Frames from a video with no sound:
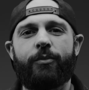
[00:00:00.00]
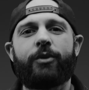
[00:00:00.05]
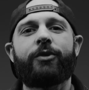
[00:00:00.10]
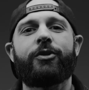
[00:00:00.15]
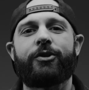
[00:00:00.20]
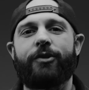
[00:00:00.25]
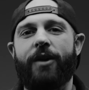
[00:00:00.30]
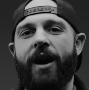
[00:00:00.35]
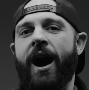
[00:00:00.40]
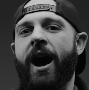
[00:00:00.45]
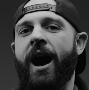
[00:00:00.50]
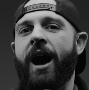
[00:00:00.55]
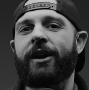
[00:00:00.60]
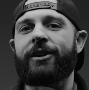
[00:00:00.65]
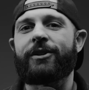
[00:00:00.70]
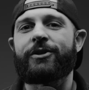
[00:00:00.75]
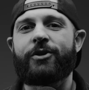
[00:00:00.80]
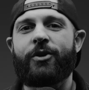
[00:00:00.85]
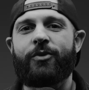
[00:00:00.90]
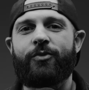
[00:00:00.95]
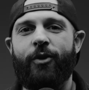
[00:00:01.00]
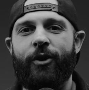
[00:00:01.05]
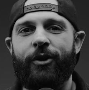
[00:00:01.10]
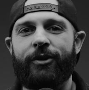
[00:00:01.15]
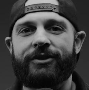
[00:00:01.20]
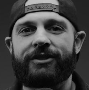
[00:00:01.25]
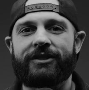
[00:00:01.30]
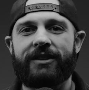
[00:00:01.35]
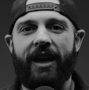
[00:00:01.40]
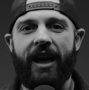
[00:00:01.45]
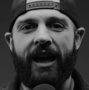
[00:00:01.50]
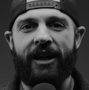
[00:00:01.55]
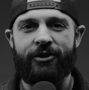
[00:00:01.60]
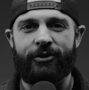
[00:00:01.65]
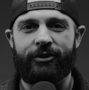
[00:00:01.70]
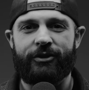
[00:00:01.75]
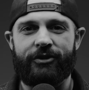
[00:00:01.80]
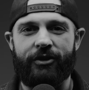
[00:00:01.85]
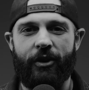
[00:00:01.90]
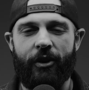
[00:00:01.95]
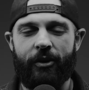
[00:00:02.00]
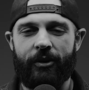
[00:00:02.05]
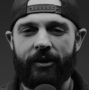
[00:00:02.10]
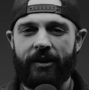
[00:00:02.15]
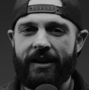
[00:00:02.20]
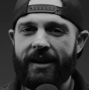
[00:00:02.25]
with your art, your words, and your soul.